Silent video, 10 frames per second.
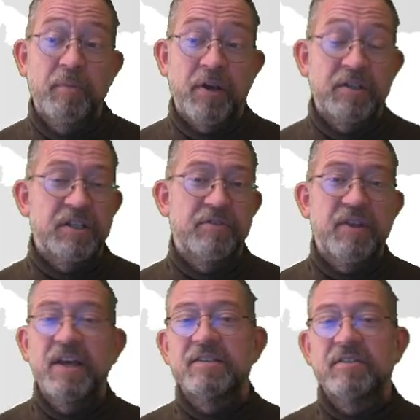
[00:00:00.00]
because if
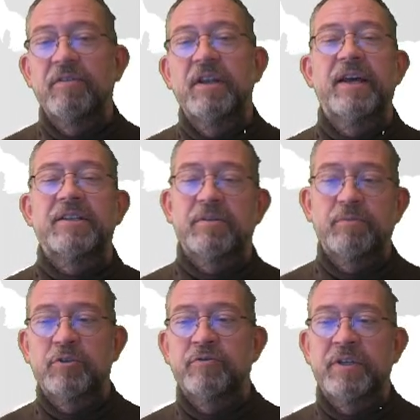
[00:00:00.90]
there is a relation
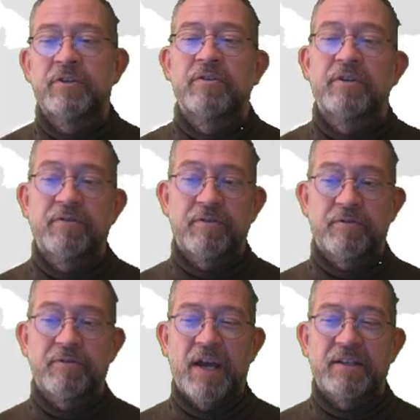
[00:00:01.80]
between different
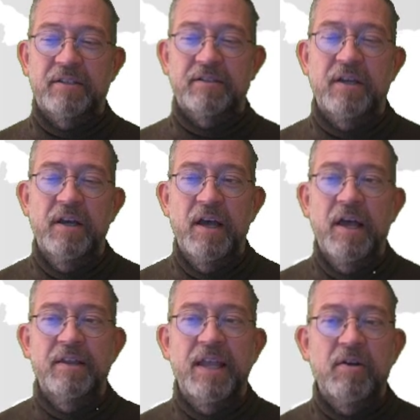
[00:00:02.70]
factors
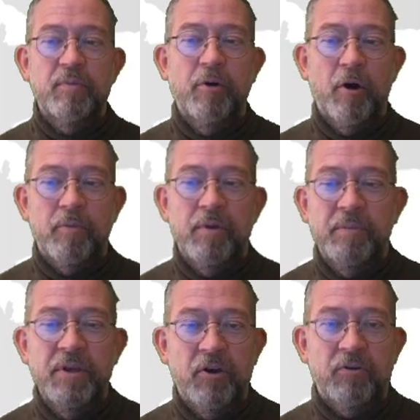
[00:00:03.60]
they will probably
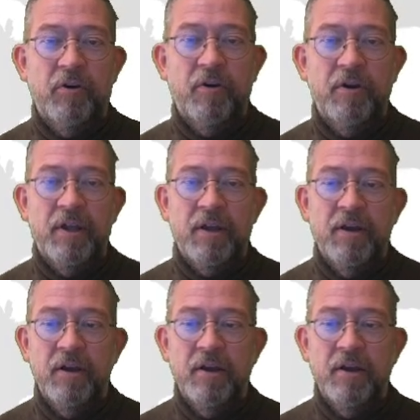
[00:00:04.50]
be occurring